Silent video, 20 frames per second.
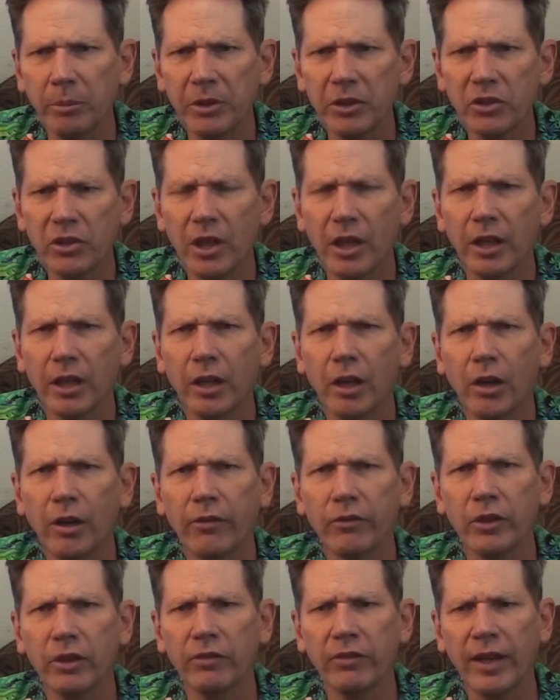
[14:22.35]
Let's take care
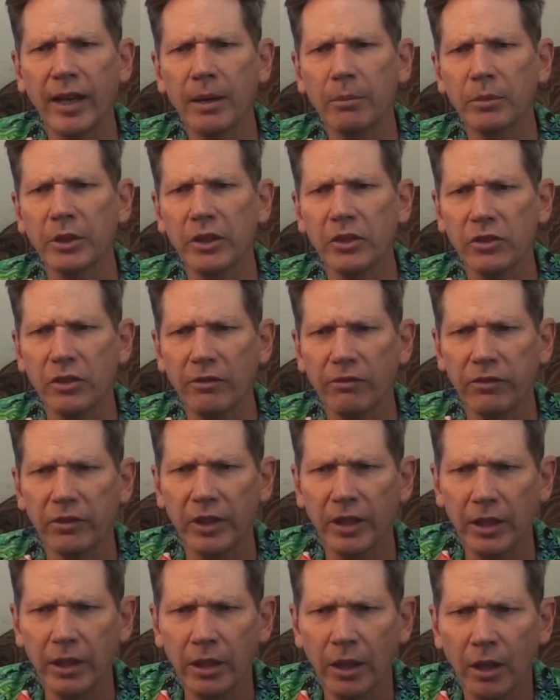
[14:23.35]
of their families if
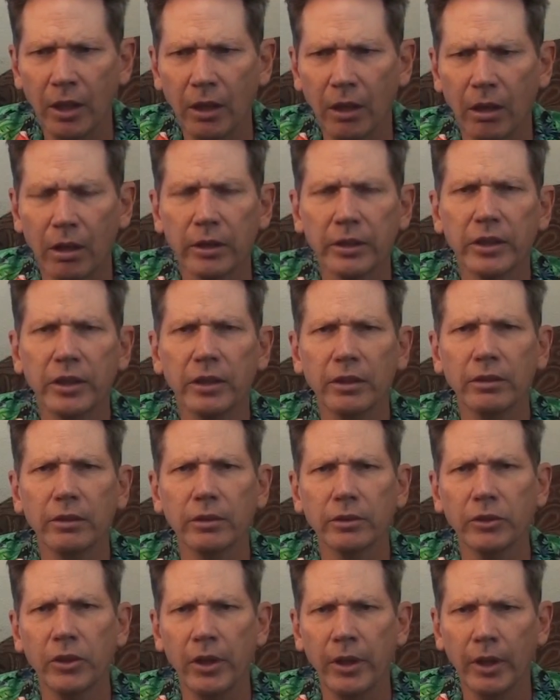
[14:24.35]
they are
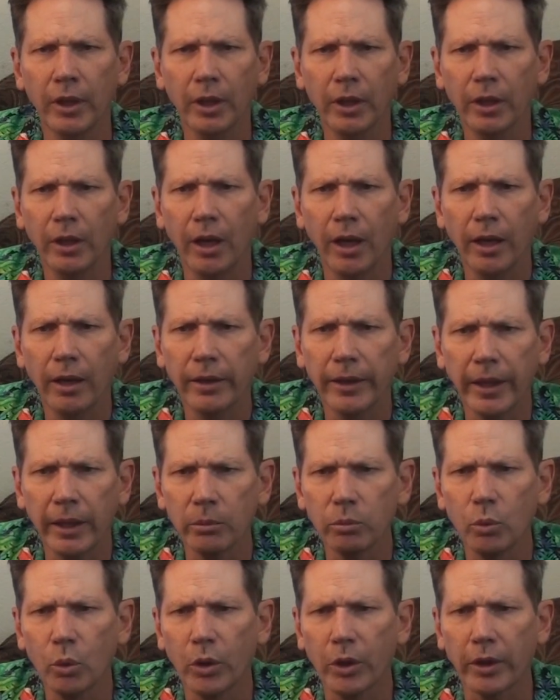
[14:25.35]
killed
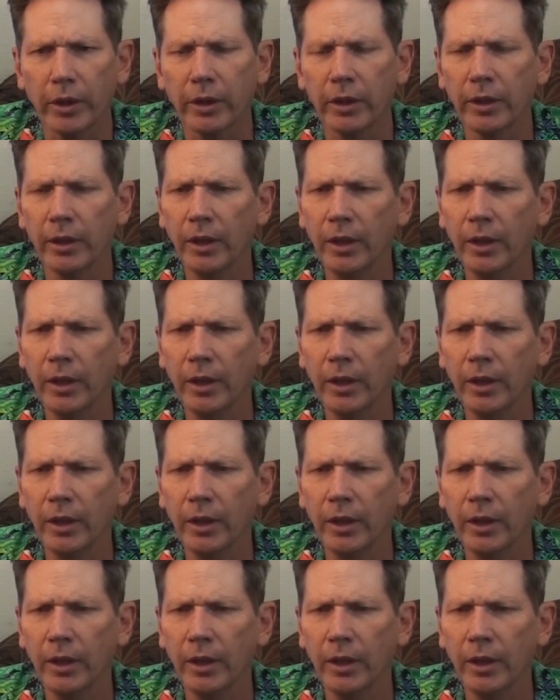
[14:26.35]
at work.